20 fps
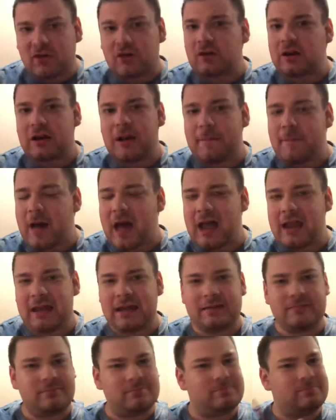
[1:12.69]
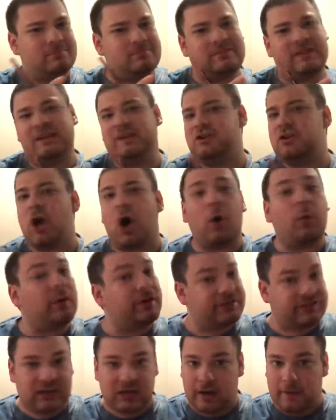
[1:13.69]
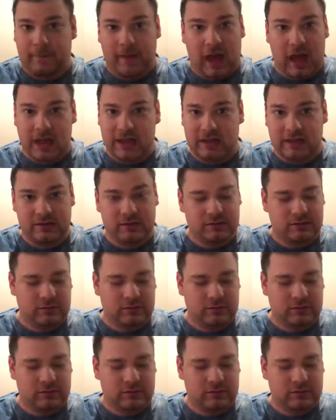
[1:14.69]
aren't going to buy it, then no one's going to buy it.